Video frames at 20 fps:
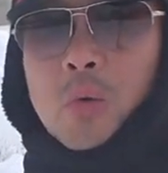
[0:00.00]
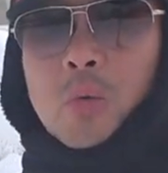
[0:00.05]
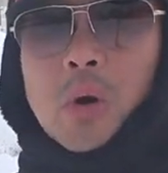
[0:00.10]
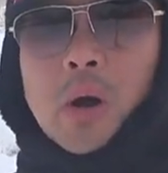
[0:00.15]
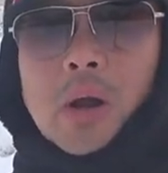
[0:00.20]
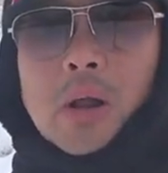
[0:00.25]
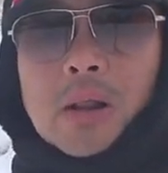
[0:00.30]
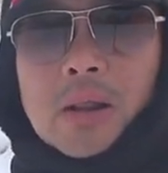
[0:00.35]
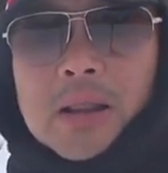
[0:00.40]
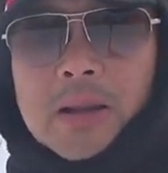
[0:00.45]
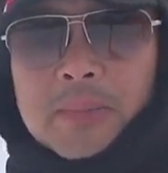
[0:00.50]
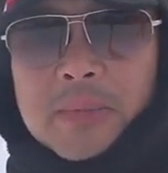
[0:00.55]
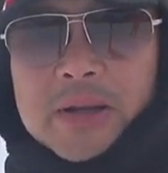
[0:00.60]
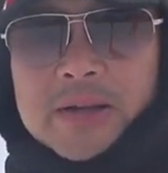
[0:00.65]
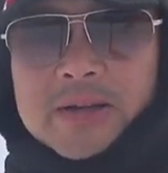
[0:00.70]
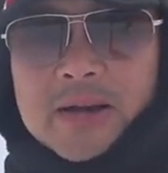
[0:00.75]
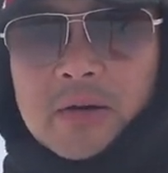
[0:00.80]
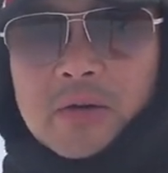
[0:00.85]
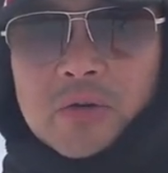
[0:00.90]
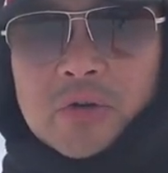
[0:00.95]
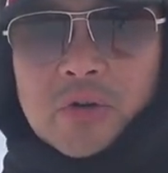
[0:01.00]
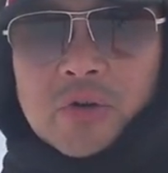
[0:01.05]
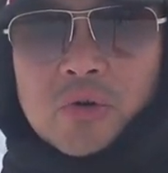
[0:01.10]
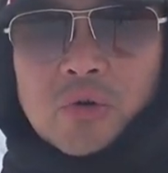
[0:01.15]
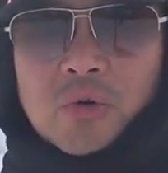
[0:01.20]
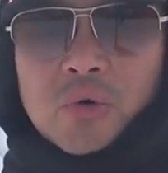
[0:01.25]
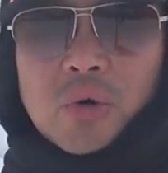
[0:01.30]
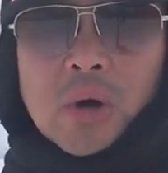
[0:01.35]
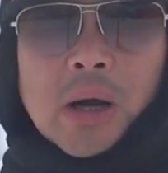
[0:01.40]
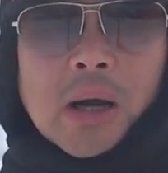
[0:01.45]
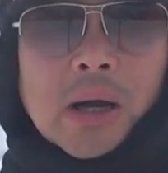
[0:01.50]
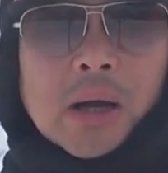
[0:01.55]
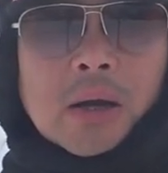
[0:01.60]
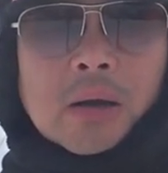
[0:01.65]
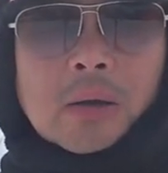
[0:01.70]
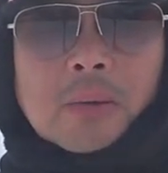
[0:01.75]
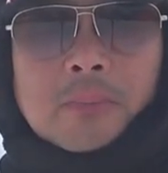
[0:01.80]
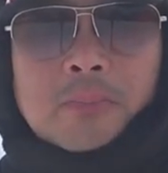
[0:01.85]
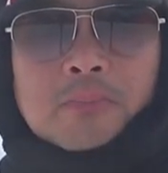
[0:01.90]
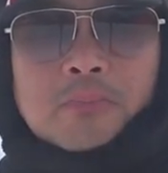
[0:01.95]
Well, let me tell you uh,
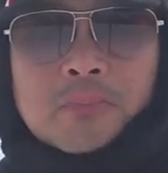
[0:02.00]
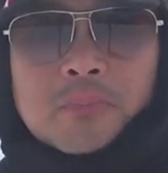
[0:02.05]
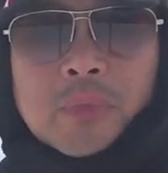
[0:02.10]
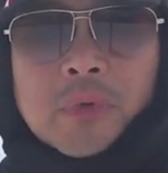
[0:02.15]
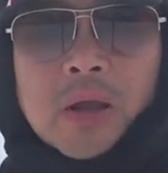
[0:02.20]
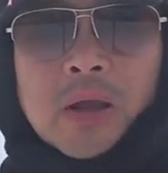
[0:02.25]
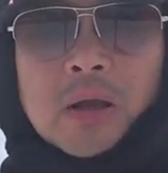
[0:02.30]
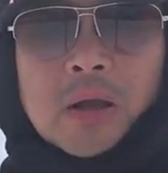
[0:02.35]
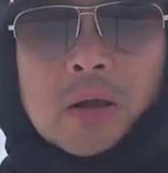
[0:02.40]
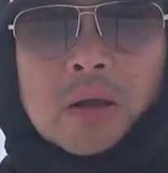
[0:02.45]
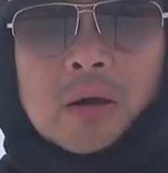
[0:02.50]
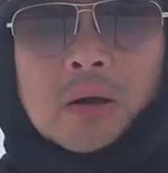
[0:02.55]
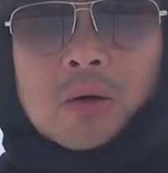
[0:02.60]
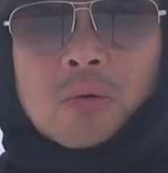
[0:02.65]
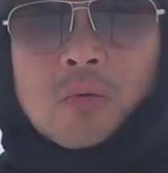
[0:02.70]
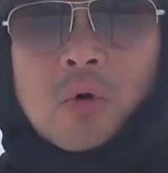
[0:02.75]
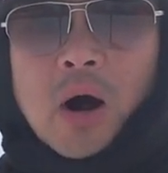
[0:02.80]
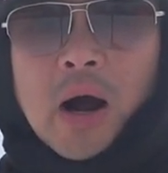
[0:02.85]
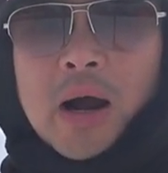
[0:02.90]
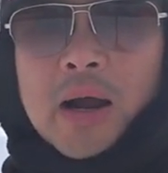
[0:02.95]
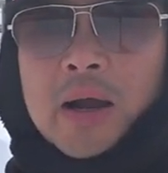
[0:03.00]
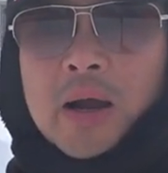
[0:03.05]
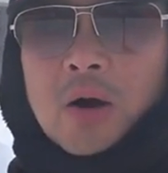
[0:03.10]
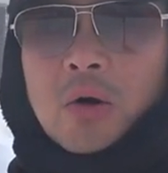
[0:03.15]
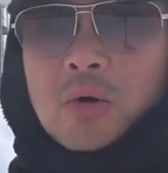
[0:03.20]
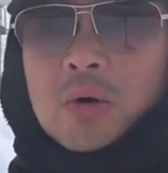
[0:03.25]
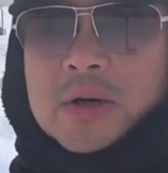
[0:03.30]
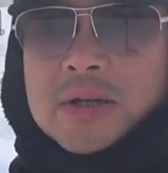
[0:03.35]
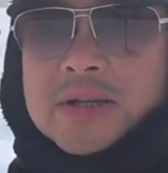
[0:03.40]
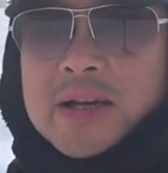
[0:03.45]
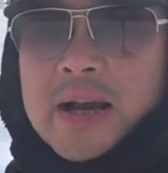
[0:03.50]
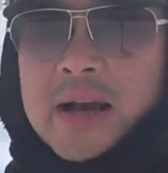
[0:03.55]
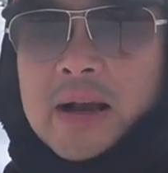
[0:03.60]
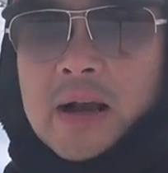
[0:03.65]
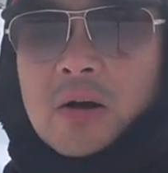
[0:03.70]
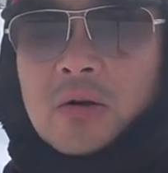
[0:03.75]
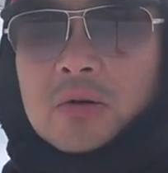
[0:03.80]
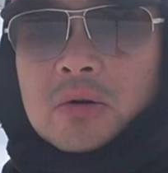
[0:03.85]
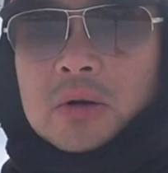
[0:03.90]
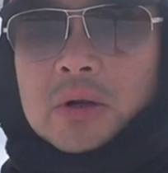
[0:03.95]
why I always hang
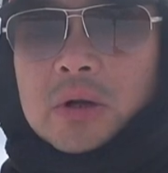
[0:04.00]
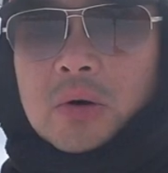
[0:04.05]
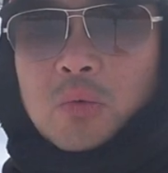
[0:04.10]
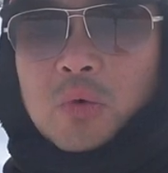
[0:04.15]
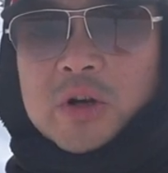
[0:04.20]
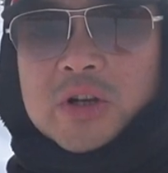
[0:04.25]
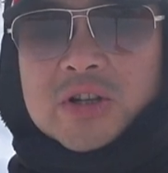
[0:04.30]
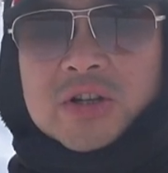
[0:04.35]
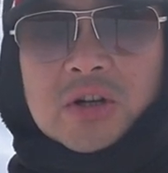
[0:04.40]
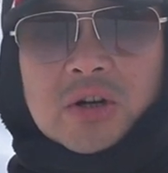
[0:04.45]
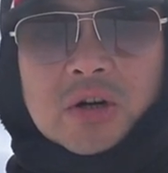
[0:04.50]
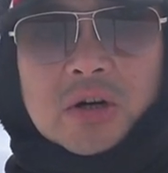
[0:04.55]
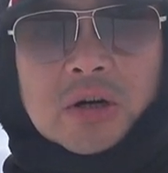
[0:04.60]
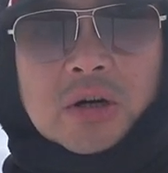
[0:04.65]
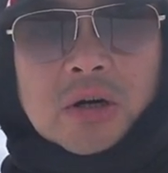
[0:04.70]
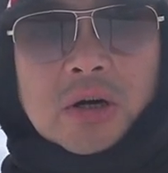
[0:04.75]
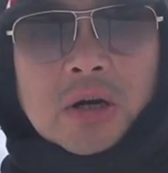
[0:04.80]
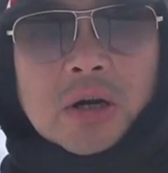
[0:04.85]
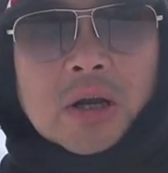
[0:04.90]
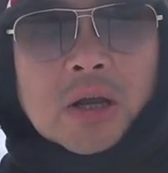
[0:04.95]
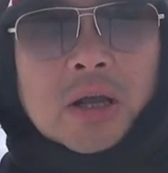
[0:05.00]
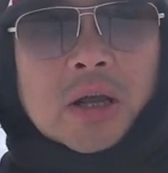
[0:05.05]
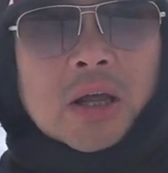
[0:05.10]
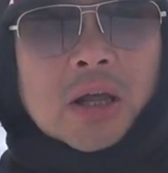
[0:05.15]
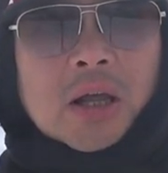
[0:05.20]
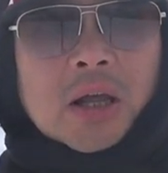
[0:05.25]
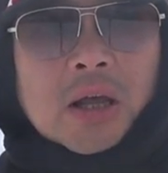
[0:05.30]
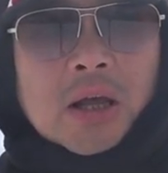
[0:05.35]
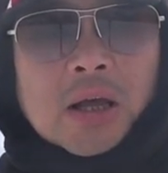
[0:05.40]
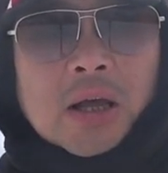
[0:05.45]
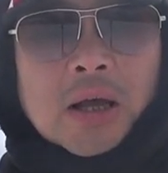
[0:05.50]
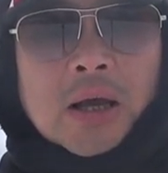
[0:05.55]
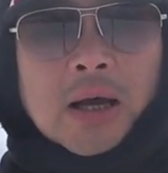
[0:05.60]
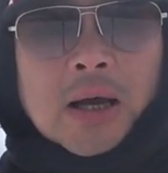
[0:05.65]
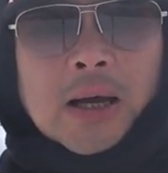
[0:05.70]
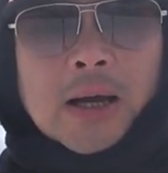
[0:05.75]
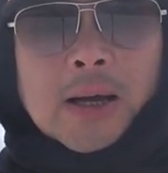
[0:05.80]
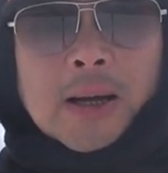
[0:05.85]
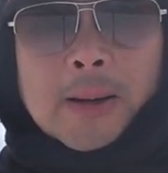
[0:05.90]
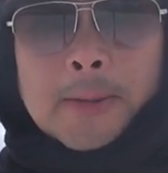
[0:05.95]
out in Whistler.
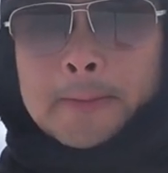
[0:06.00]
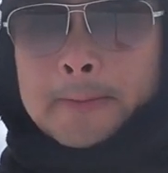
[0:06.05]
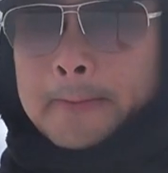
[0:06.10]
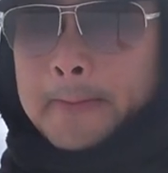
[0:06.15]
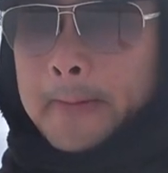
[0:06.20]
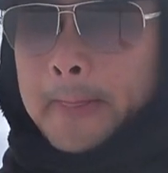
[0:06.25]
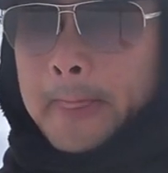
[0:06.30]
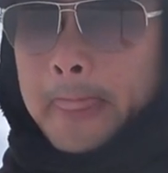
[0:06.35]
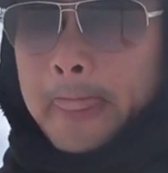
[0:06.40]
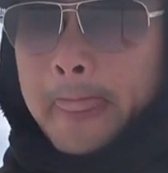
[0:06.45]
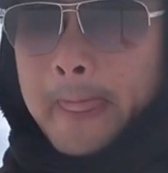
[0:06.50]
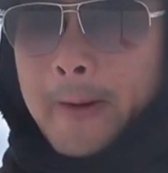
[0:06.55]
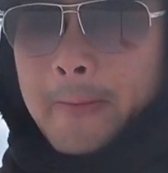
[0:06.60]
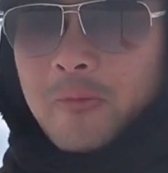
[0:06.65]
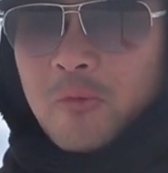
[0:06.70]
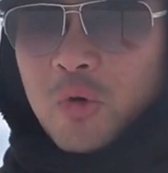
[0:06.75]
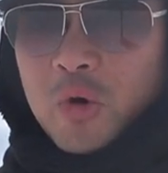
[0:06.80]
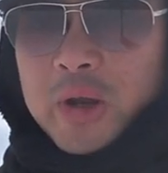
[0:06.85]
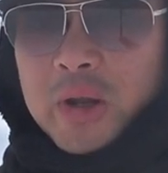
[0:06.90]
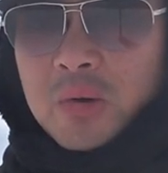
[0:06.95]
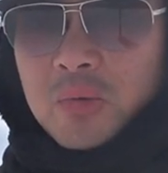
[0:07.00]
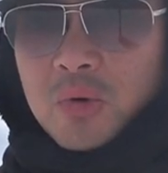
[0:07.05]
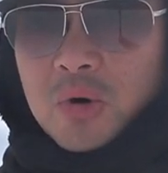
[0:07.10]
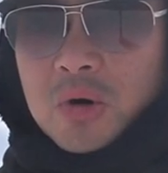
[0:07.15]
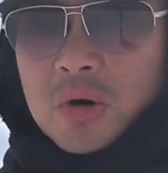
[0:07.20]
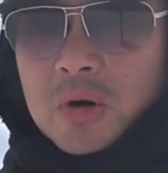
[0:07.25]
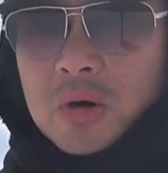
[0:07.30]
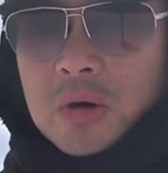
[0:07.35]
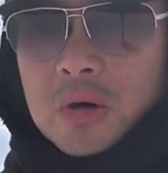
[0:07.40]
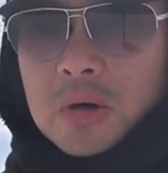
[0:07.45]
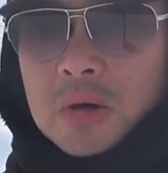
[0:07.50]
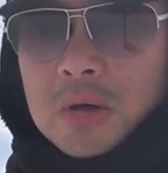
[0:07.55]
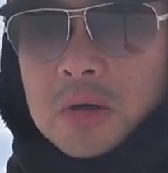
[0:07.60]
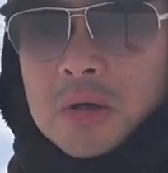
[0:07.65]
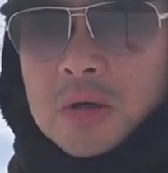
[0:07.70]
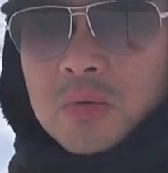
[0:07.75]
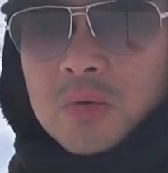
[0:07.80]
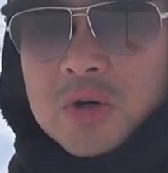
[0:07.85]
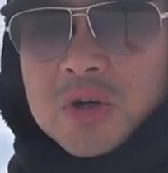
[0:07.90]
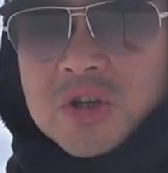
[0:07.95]
Um, we were
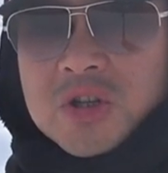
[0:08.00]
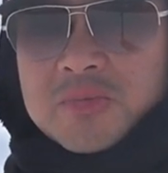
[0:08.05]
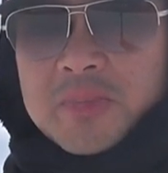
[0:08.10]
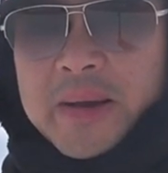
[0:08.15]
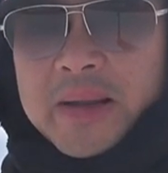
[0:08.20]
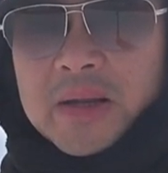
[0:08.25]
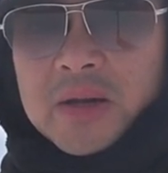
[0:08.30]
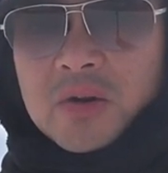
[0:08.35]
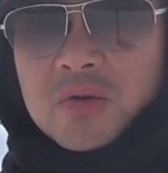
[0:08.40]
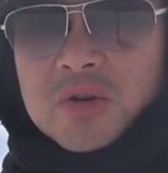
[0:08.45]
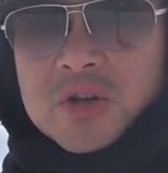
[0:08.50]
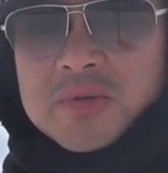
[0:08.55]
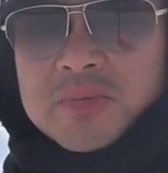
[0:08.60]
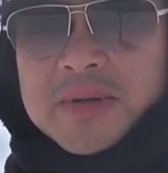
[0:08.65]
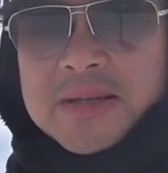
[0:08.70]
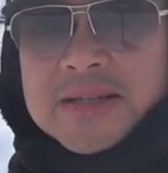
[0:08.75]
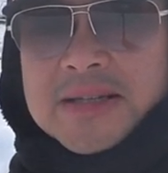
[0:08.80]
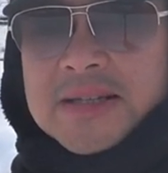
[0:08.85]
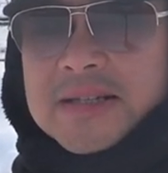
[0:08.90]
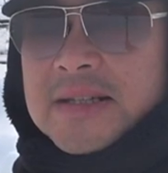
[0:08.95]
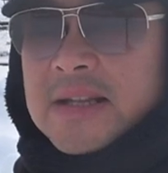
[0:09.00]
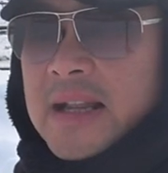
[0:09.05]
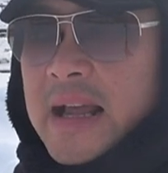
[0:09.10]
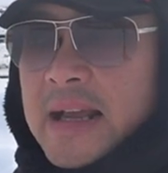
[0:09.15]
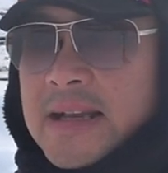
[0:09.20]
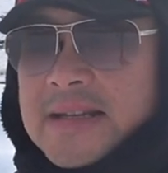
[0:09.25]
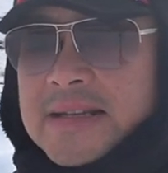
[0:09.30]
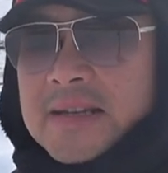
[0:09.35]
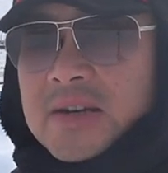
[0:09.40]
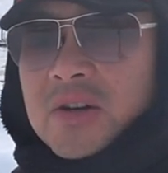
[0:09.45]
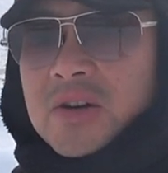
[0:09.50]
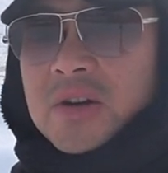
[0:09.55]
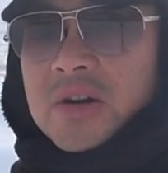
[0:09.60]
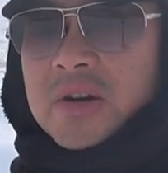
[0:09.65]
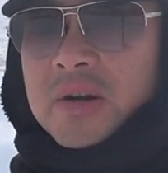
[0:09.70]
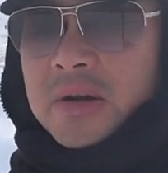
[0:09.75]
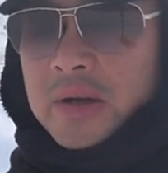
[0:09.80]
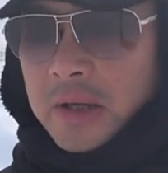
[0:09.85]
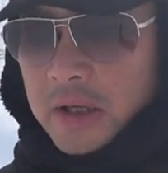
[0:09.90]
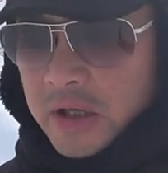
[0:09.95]
we were spent Christmas last year
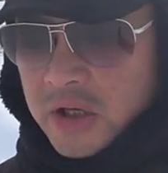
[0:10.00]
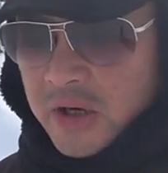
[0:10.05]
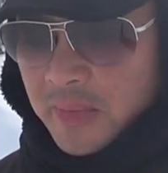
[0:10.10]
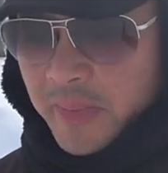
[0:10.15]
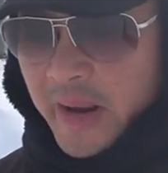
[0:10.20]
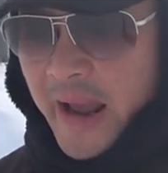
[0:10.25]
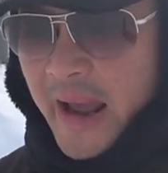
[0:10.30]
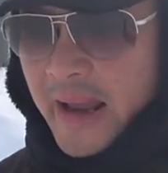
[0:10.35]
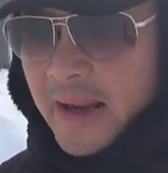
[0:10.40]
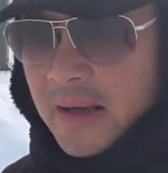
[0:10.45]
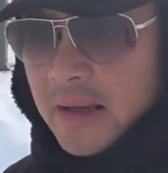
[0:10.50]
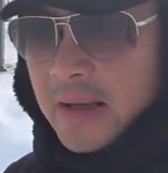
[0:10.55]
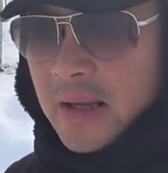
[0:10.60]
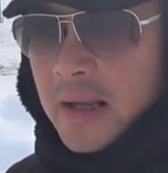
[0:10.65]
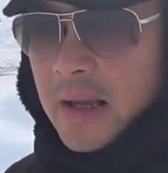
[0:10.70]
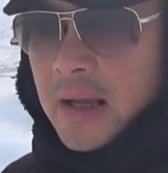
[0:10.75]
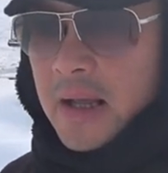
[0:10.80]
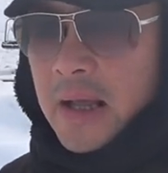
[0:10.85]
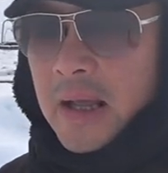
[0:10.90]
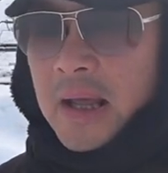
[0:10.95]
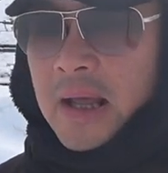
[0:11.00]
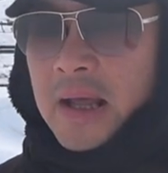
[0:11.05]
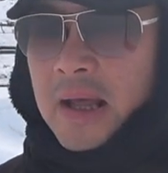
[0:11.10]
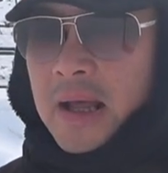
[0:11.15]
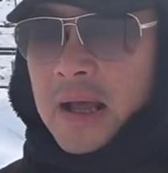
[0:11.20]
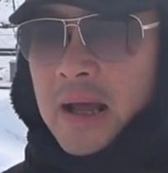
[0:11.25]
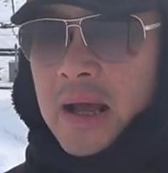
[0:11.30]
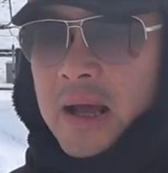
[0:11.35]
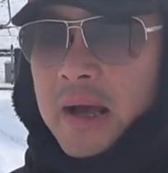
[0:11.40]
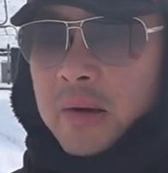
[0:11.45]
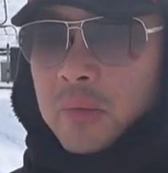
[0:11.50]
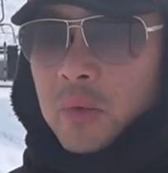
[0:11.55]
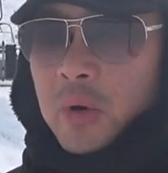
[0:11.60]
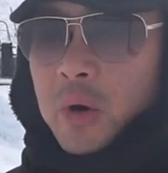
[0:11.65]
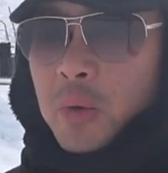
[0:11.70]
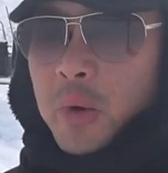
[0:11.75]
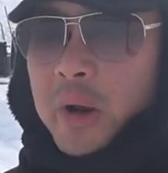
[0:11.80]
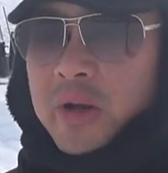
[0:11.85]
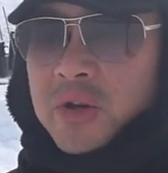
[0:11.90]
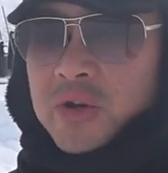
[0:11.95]
in Japan, and
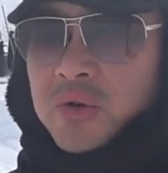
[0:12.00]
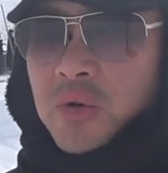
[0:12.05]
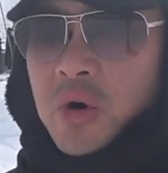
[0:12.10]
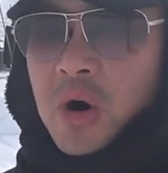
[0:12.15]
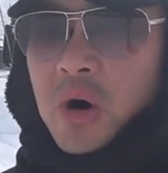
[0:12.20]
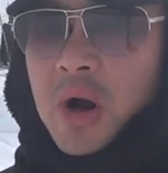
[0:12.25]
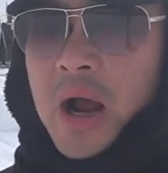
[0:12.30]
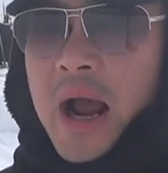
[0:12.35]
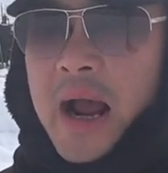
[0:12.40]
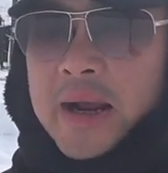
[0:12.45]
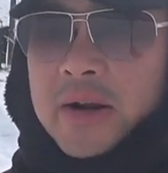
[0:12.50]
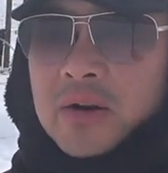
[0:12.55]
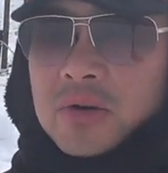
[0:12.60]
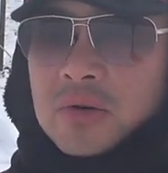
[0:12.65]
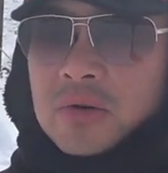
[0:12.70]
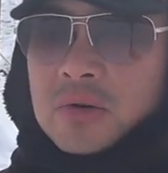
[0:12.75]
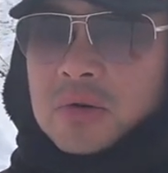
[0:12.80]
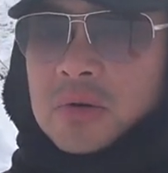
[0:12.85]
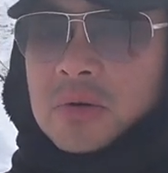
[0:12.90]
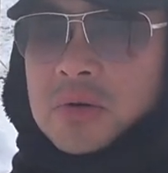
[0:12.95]
we went to Hokkaido,